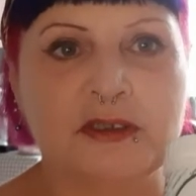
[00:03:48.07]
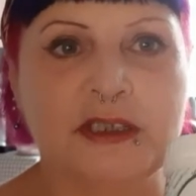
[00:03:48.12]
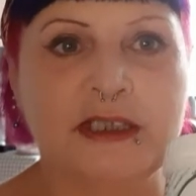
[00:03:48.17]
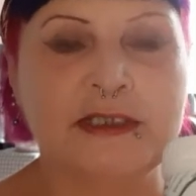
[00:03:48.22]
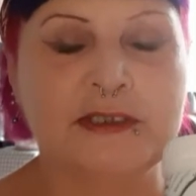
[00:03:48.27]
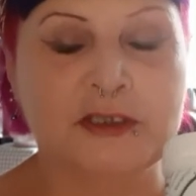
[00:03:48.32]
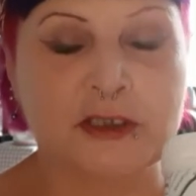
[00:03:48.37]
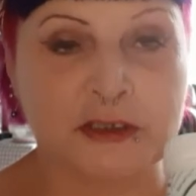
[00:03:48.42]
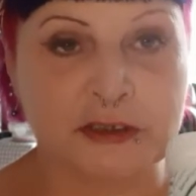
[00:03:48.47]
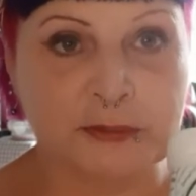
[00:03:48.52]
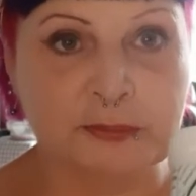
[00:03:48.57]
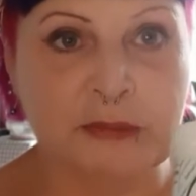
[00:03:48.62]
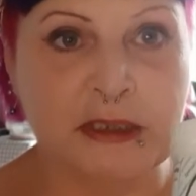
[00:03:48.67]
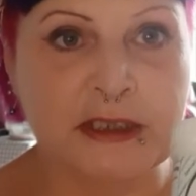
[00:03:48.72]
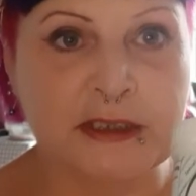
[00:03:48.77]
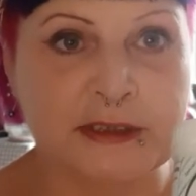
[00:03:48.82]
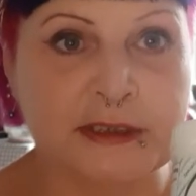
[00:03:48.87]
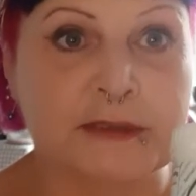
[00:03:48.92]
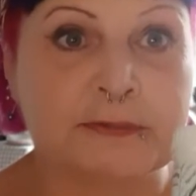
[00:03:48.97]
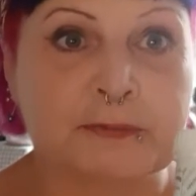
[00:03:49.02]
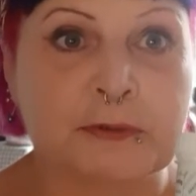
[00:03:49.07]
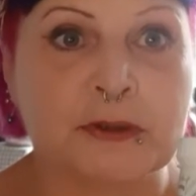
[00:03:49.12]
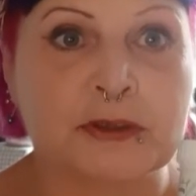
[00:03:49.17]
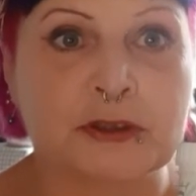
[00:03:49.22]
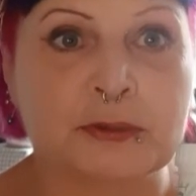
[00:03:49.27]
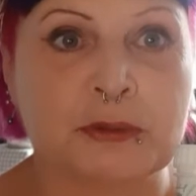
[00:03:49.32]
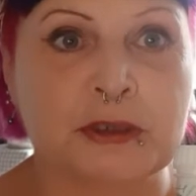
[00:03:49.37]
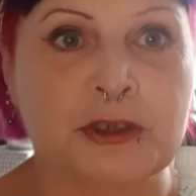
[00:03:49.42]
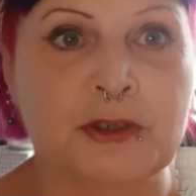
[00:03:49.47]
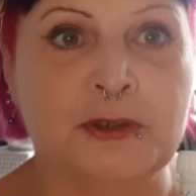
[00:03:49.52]
it does make a
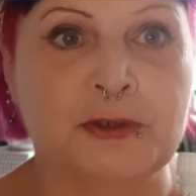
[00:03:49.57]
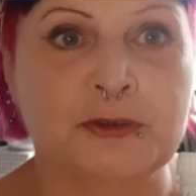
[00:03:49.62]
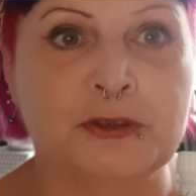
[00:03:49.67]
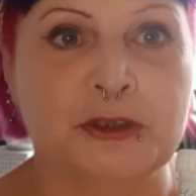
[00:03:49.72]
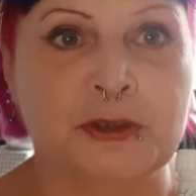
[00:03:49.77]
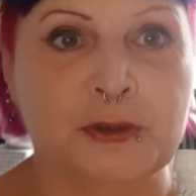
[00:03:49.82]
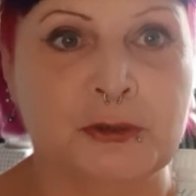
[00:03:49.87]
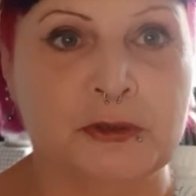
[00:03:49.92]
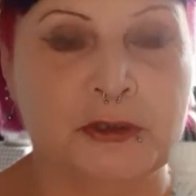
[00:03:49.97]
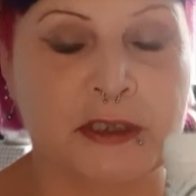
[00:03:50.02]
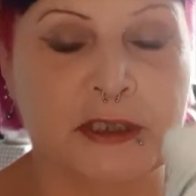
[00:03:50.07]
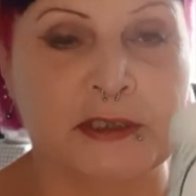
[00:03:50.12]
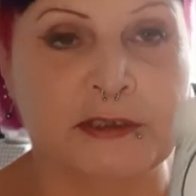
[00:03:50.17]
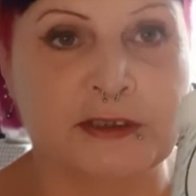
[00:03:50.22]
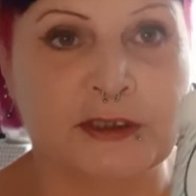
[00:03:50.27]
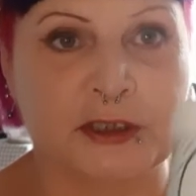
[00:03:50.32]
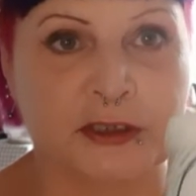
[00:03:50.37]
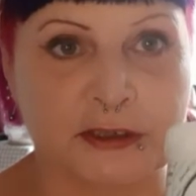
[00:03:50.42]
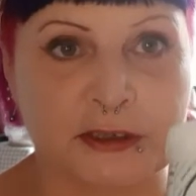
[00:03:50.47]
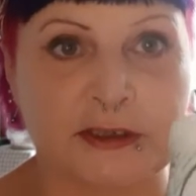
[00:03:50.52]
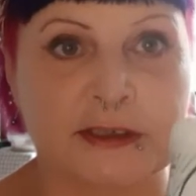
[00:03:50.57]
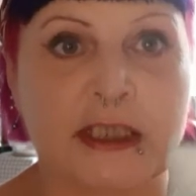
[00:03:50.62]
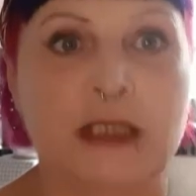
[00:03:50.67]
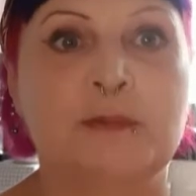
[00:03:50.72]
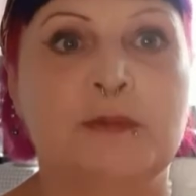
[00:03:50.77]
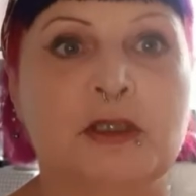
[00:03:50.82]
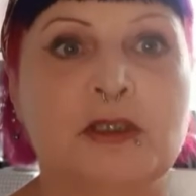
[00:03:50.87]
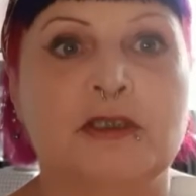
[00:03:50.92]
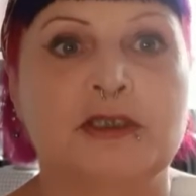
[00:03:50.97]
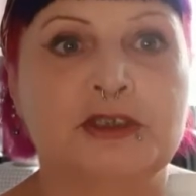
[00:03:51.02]
difference when you use it. It does
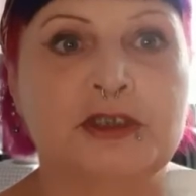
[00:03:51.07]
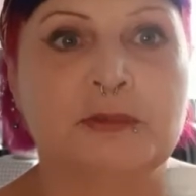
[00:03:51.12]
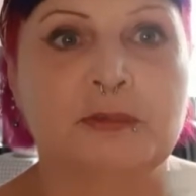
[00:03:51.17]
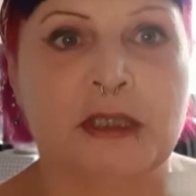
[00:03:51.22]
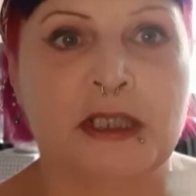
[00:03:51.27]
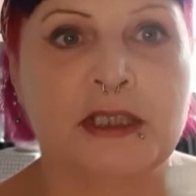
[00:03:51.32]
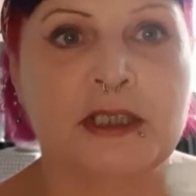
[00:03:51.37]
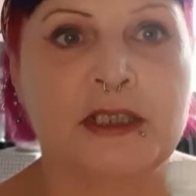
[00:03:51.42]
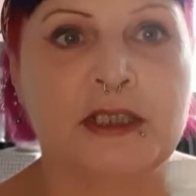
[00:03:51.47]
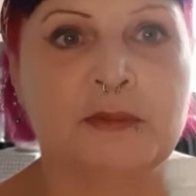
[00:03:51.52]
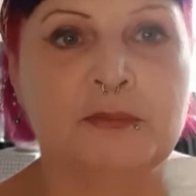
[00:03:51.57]
stabilize your bake.